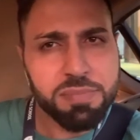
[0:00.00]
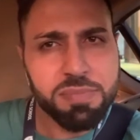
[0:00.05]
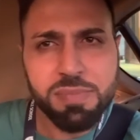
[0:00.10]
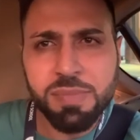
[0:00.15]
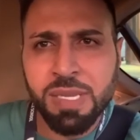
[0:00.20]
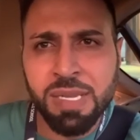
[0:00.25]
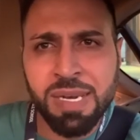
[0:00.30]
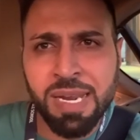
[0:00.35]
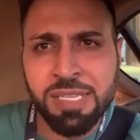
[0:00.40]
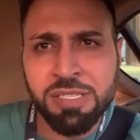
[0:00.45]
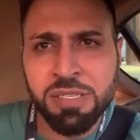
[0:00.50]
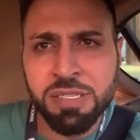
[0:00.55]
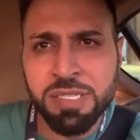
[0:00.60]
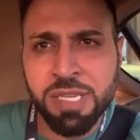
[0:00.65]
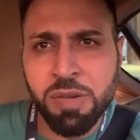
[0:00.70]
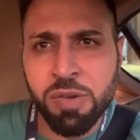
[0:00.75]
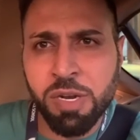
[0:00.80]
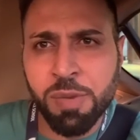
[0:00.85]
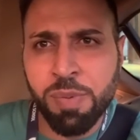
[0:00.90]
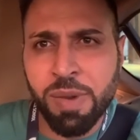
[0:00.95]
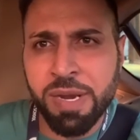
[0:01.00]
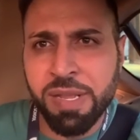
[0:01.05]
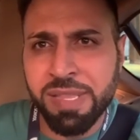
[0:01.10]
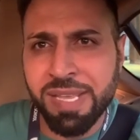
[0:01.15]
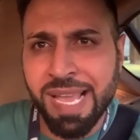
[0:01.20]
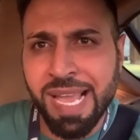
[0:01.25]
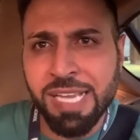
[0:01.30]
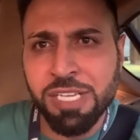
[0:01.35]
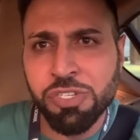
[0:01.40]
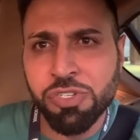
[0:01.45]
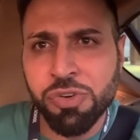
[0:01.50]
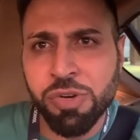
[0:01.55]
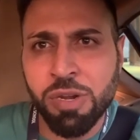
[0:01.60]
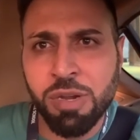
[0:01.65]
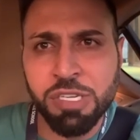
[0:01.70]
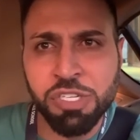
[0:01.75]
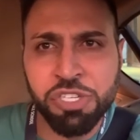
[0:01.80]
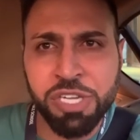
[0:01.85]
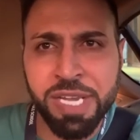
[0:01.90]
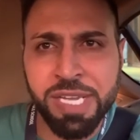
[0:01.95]
let's just say you want to put anything extra
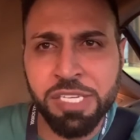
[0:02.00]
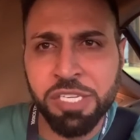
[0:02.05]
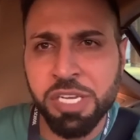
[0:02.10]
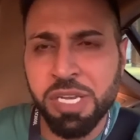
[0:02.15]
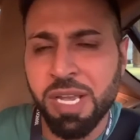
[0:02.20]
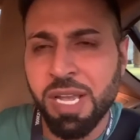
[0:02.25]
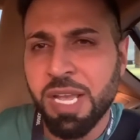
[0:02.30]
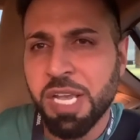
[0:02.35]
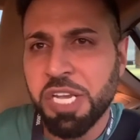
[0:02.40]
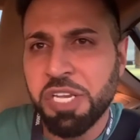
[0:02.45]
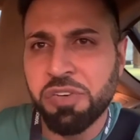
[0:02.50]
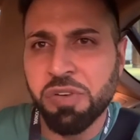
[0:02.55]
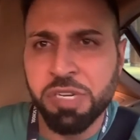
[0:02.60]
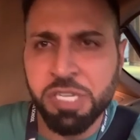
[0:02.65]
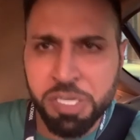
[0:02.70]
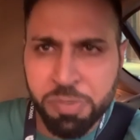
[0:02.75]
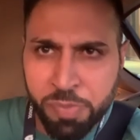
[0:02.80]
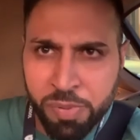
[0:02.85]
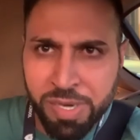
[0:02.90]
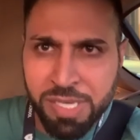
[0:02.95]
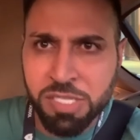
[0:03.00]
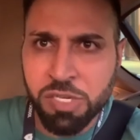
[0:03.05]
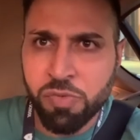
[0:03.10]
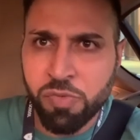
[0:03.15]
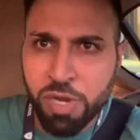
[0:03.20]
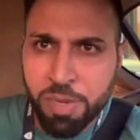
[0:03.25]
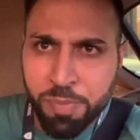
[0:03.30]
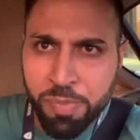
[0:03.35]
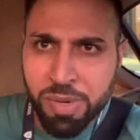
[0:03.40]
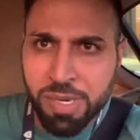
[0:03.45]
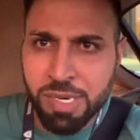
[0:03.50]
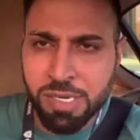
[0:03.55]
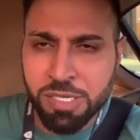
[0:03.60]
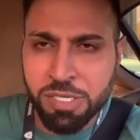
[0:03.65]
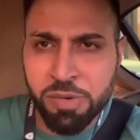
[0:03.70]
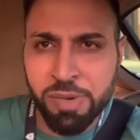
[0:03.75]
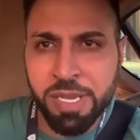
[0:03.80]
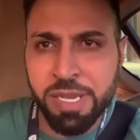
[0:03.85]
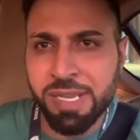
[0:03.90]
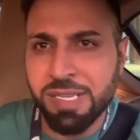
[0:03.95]
or change it, you don't need to print and reprint and
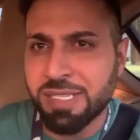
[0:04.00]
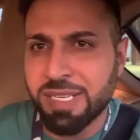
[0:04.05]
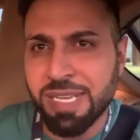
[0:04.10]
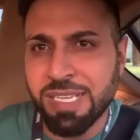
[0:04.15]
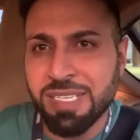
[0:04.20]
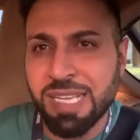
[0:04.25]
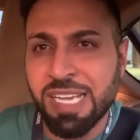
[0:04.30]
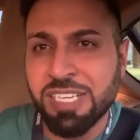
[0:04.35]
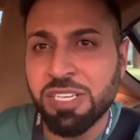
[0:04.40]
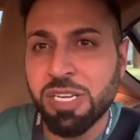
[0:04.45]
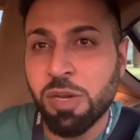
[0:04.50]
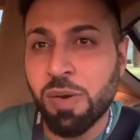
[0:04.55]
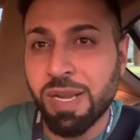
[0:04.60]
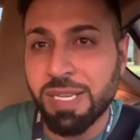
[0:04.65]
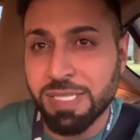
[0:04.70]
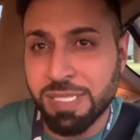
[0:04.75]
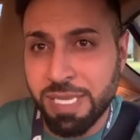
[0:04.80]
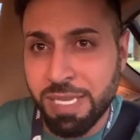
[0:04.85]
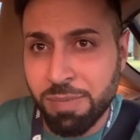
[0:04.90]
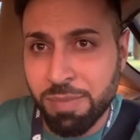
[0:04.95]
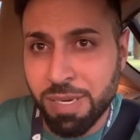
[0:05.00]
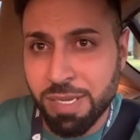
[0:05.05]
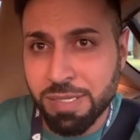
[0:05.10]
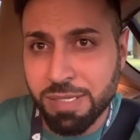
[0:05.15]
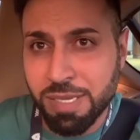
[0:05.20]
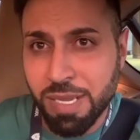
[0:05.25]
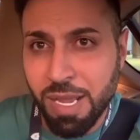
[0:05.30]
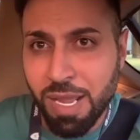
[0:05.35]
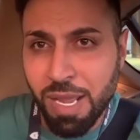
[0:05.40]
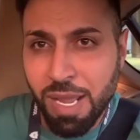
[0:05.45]
do it. It's actually quite seamless.